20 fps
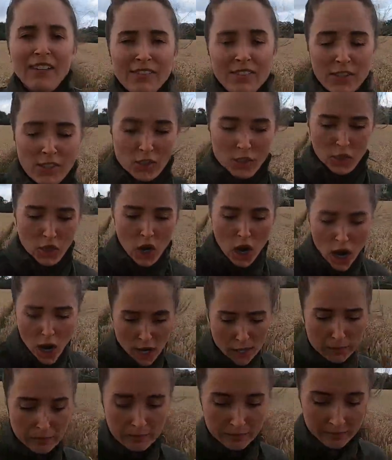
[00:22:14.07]
of the
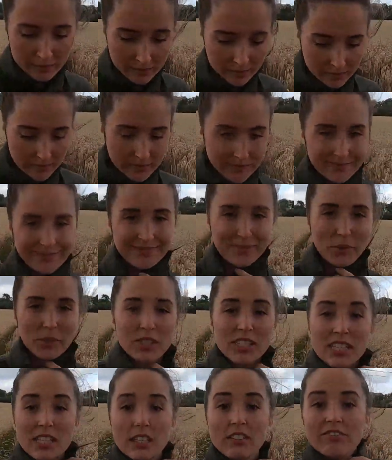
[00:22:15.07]
Storm. We're
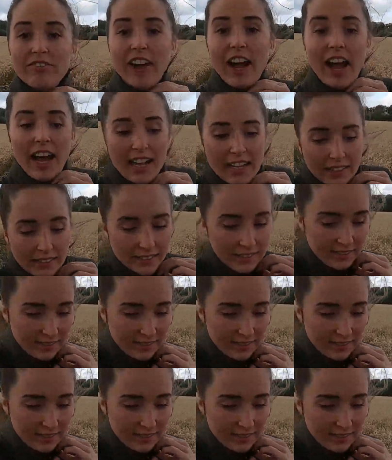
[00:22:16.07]
still fine.